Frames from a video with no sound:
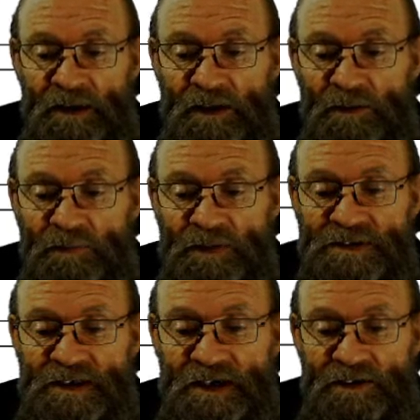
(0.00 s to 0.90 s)
If
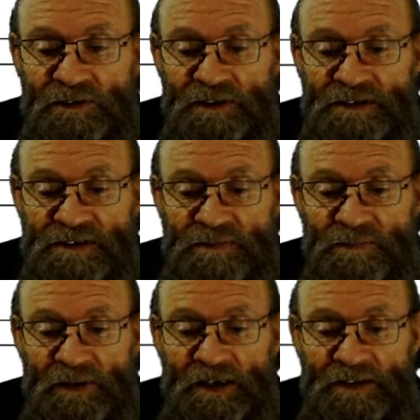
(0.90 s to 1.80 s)
this icon is
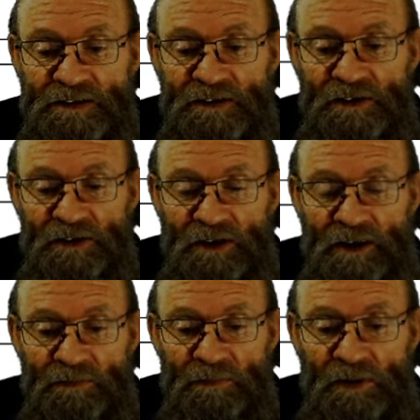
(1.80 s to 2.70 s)
displayed on
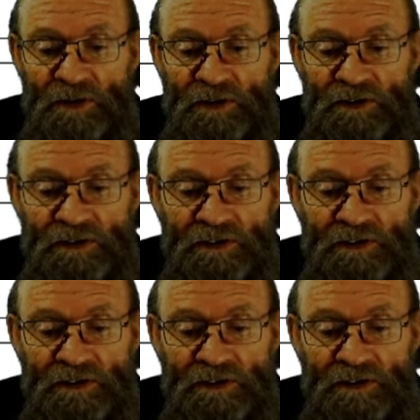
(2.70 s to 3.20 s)
a block,